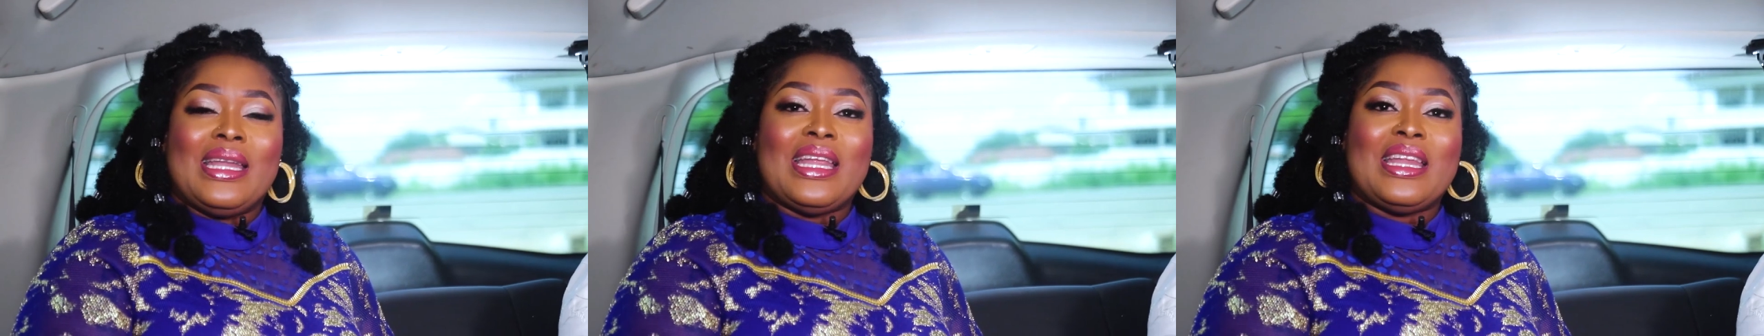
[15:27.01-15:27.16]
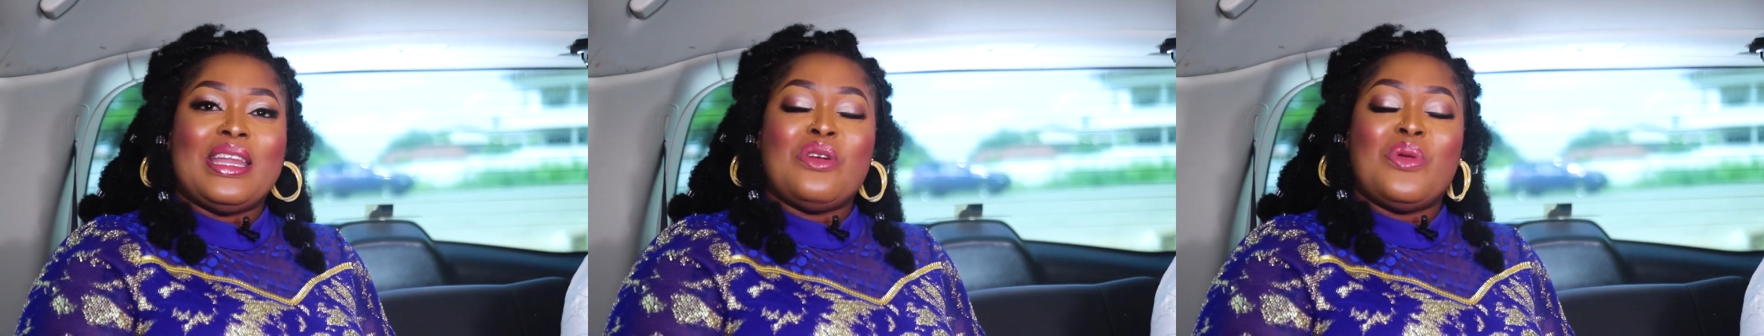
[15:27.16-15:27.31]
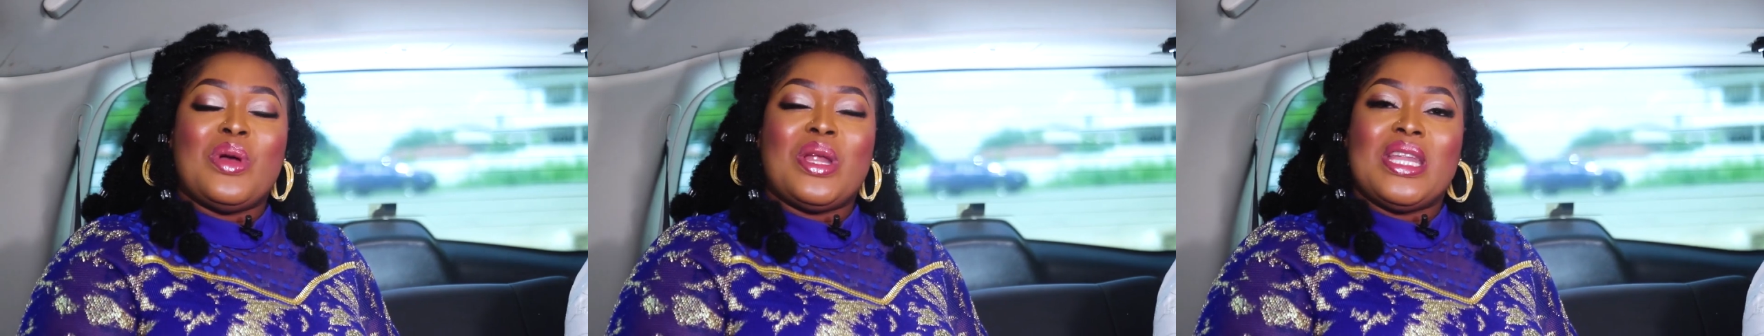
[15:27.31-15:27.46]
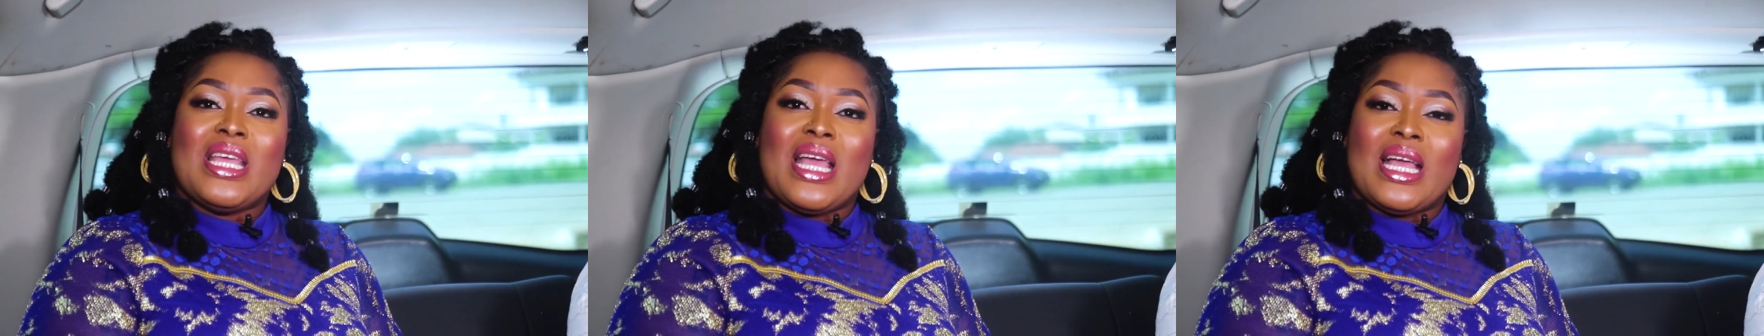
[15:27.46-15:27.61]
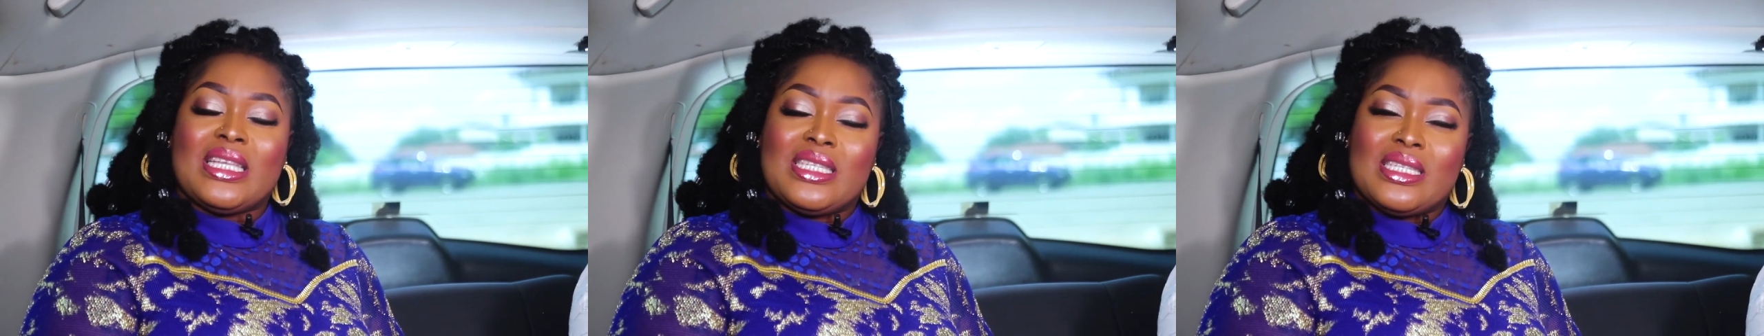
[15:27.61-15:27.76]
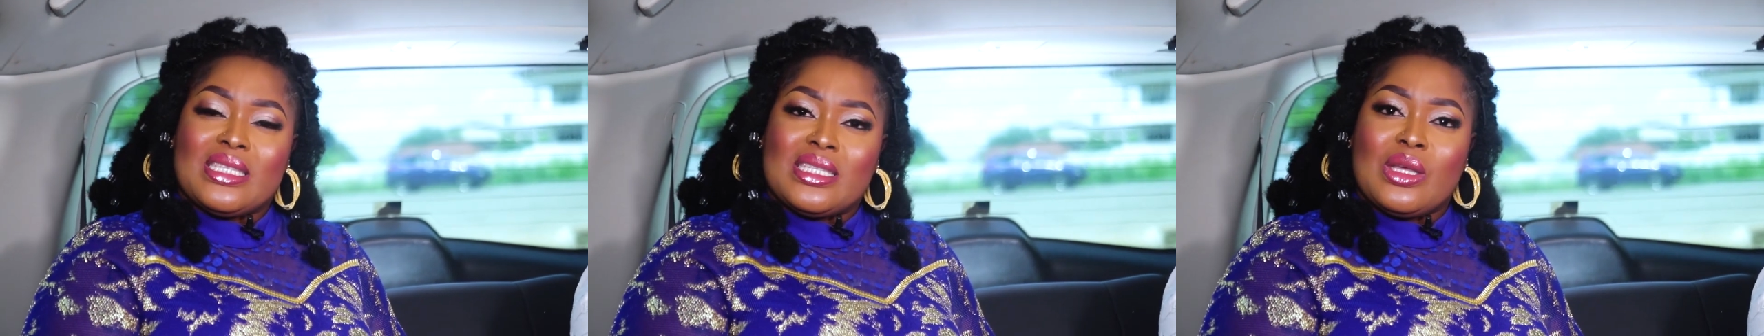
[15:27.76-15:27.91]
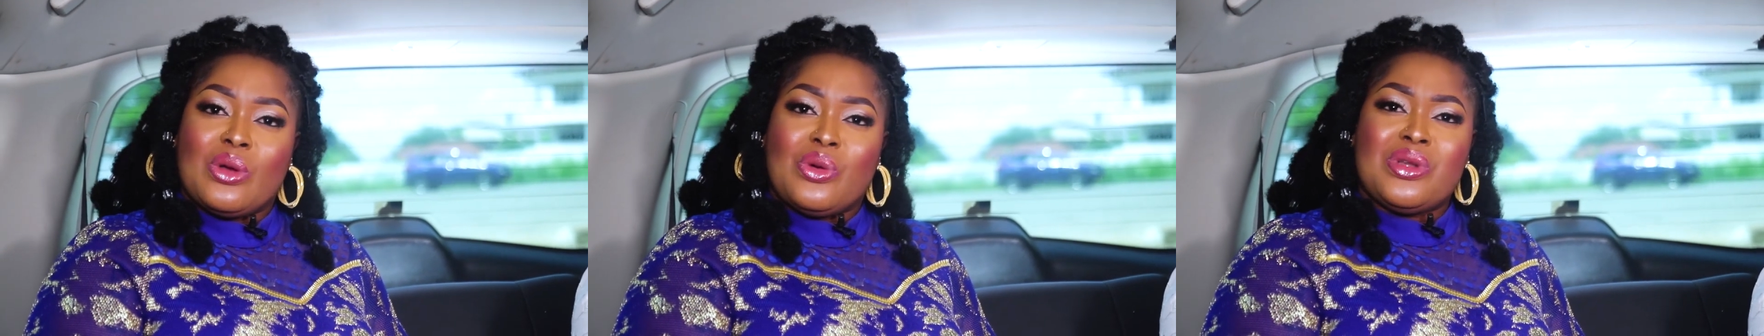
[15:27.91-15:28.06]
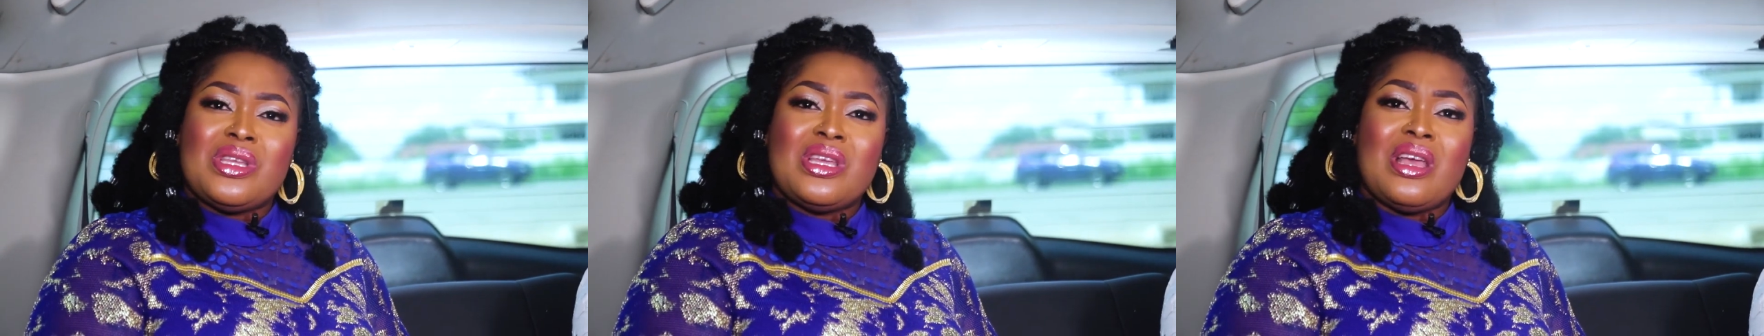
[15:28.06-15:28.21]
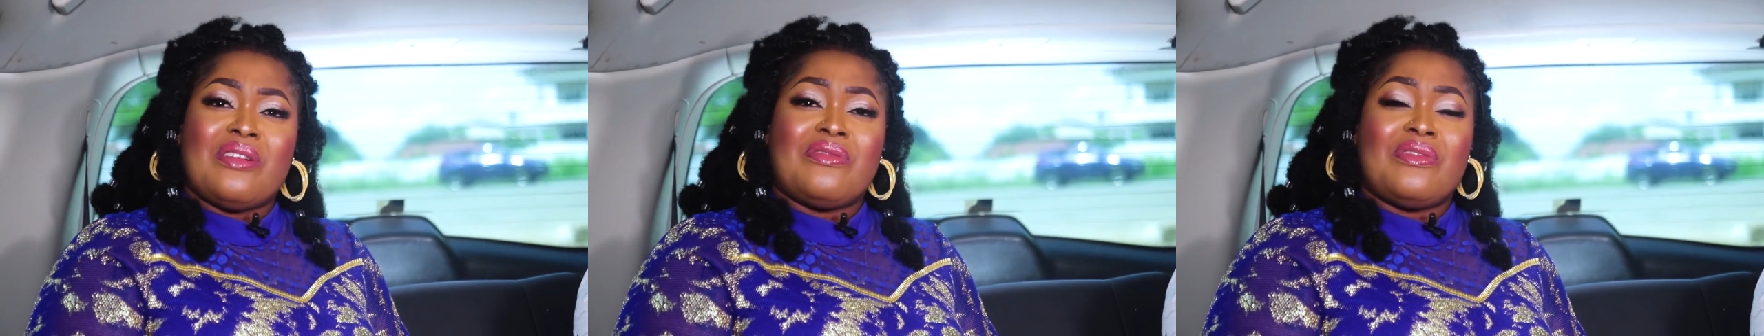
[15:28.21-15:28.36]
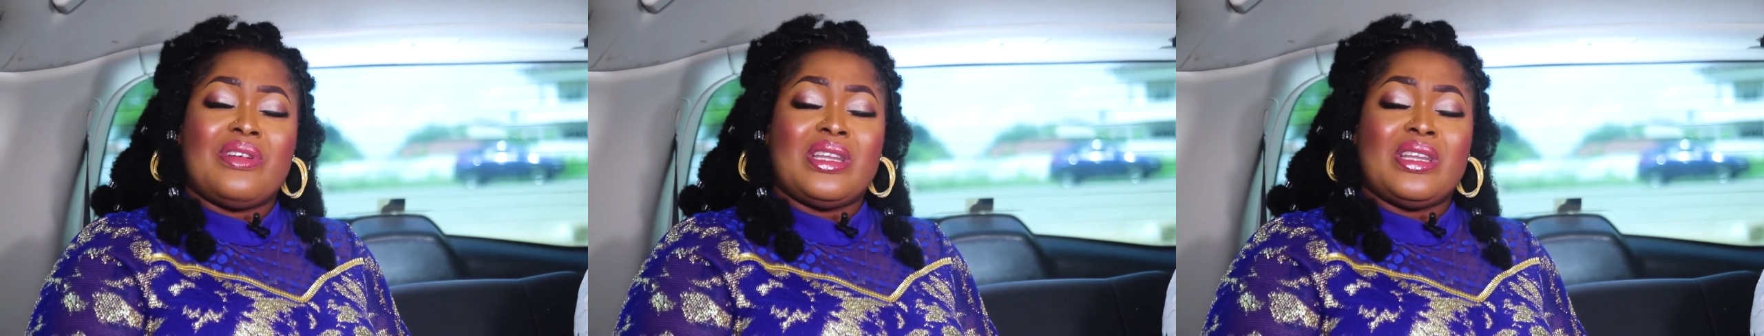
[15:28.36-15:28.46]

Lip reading: and then when you just say, oh dear,